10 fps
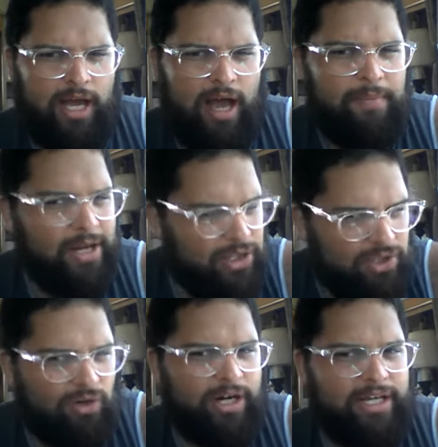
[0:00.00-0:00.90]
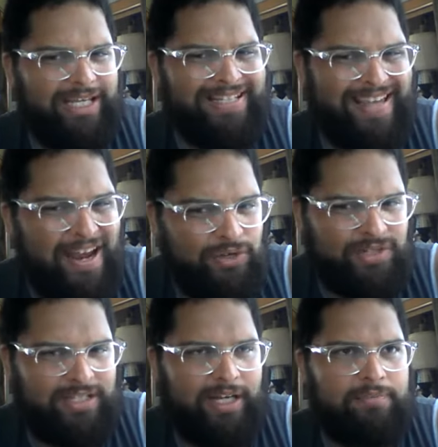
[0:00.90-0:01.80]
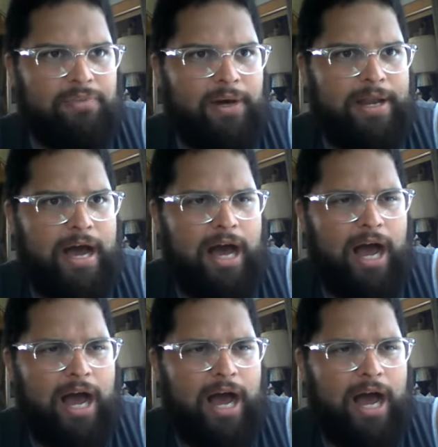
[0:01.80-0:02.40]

I'm not sure. It's interesting, but